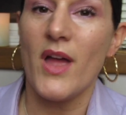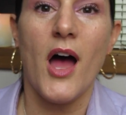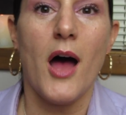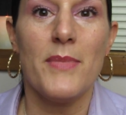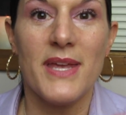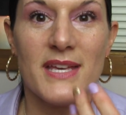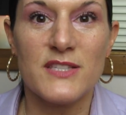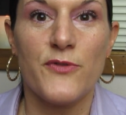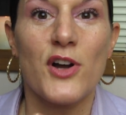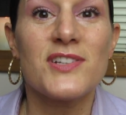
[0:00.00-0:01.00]
Um,
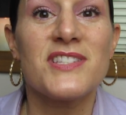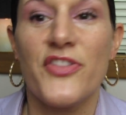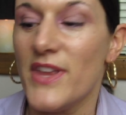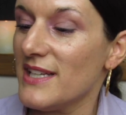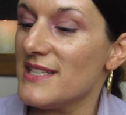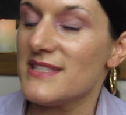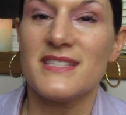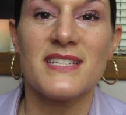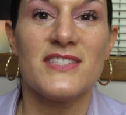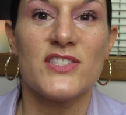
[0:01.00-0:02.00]
as far as the thickness
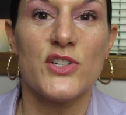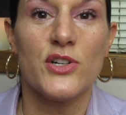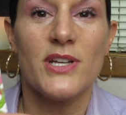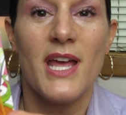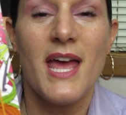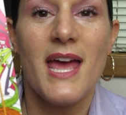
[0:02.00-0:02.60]
is concerned,